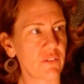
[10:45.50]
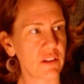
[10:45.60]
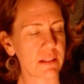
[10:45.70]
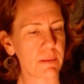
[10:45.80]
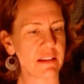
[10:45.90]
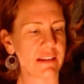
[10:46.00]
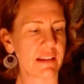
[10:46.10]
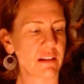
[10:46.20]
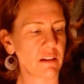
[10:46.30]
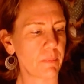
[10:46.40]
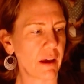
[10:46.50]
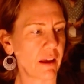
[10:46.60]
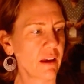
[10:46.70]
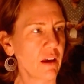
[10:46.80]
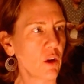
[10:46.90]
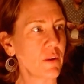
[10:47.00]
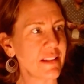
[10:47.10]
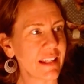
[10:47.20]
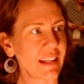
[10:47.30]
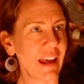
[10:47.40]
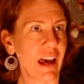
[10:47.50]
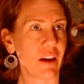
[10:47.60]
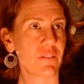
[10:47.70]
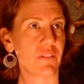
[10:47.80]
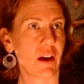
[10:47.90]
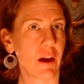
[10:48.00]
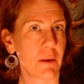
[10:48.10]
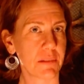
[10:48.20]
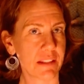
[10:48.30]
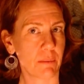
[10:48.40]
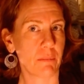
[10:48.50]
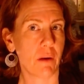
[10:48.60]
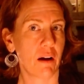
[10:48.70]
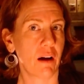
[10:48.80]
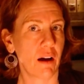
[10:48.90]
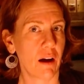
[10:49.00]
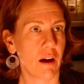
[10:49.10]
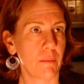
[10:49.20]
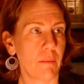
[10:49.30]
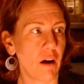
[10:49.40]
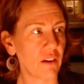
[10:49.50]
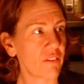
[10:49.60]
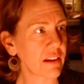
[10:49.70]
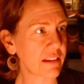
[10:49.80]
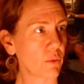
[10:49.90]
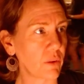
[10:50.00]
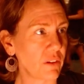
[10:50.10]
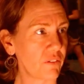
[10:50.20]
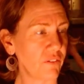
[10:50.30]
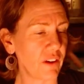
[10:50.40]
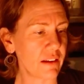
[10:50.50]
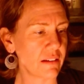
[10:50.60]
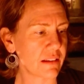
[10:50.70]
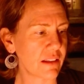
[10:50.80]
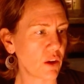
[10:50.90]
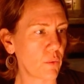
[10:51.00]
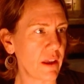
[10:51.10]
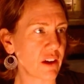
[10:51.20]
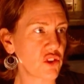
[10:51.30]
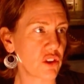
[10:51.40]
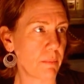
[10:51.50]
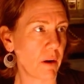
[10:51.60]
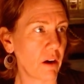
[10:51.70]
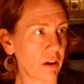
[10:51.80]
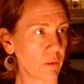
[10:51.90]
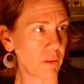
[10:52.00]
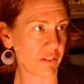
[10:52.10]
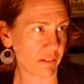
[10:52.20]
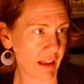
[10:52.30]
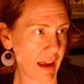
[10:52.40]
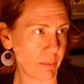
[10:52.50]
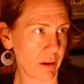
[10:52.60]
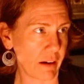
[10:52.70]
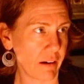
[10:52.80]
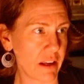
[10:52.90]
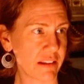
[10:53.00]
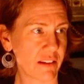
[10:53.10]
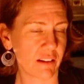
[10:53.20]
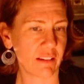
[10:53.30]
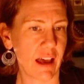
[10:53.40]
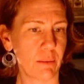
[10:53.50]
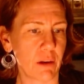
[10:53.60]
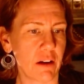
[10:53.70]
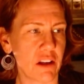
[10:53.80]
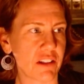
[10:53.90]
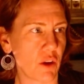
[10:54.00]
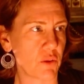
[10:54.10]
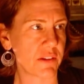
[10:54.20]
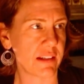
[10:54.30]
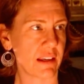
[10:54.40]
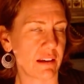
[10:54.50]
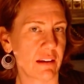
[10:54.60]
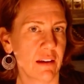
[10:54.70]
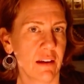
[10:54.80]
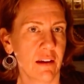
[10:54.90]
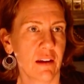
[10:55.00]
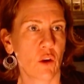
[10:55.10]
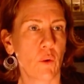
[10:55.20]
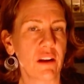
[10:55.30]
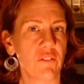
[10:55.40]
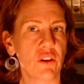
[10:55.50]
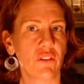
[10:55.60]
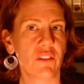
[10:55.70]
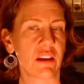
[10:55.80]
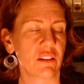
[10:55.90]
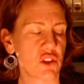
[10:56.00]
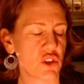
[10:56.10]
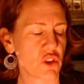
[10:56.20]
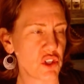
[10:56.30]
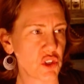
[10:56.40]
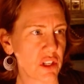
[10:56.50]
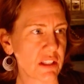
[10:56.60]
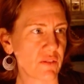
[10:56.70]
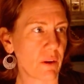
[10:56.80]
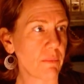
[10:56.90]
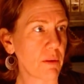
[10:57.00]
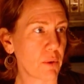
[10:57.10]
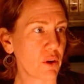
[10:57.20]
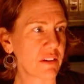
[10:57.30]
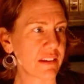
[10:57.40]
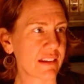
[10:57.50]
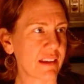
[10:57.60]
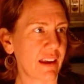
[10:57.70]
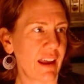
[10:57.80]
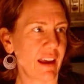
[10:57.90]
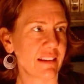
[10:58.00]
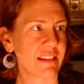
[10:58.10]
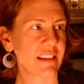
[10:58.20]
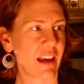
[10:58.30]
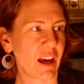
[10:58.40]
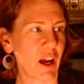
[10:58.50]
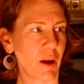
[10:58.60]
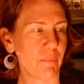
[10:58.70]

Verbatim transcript: foot space here, but we did have um, some Um, artifacts that wouldn't fit, so we actually partnered with the library. So the library is hosting quite a few of the illustrations from the books, and um,